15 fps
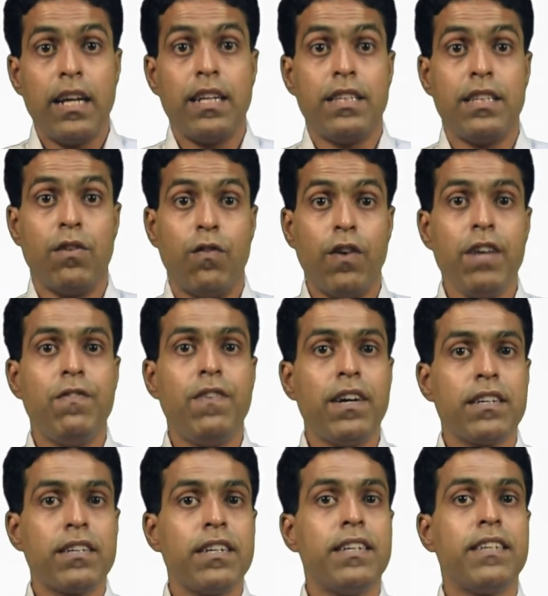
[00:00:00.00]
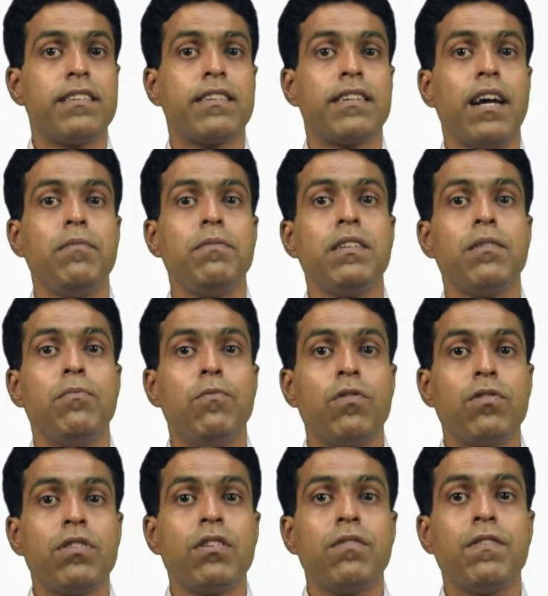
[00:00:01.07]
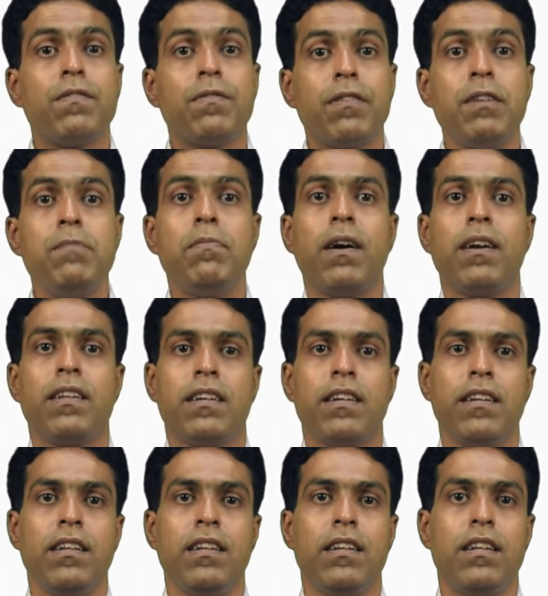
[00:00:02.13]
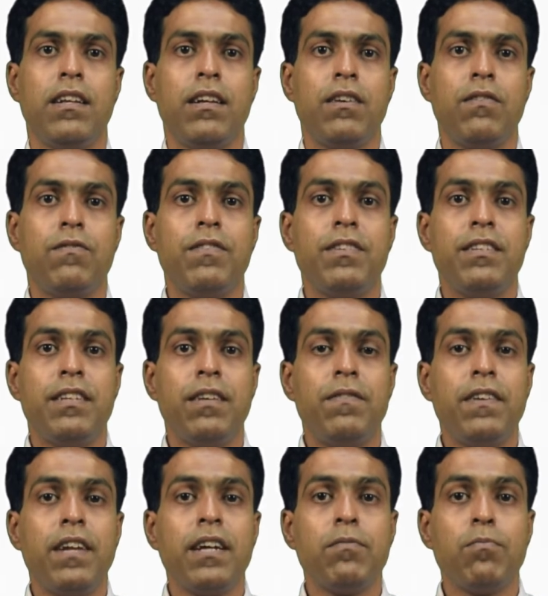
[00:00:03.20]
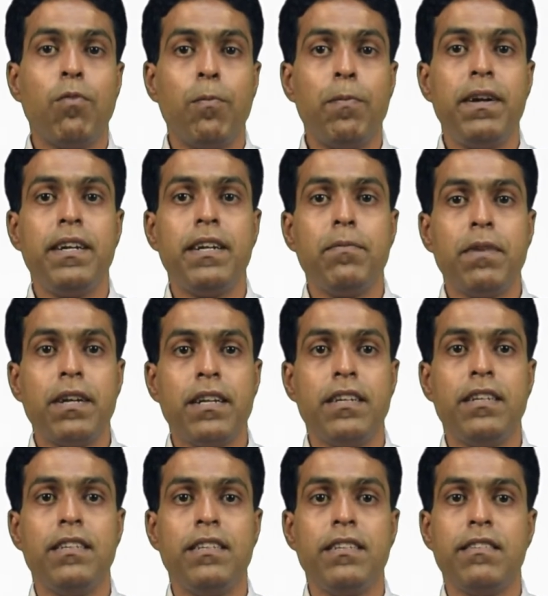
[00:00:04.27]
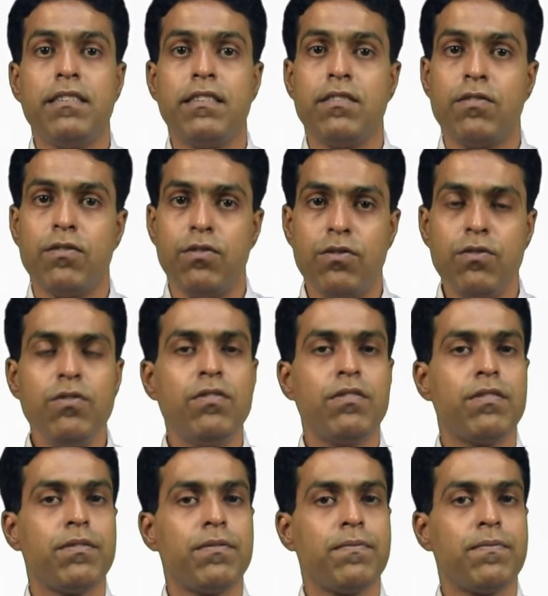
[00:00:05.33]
The wave function describing the motion of a free particle with definite momentum and energy is introduced,